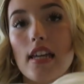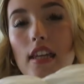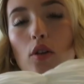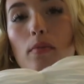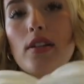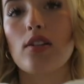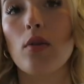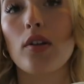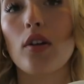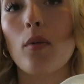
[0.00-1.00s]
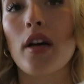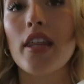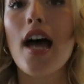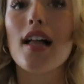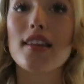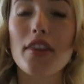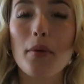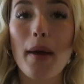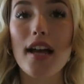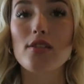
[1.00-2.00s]
I think it would be so cute with
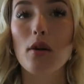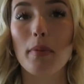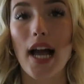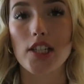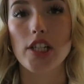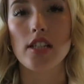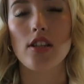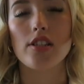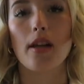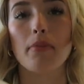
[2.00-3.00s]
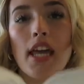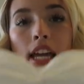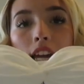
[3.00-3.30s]
leather pants or black jeans or something.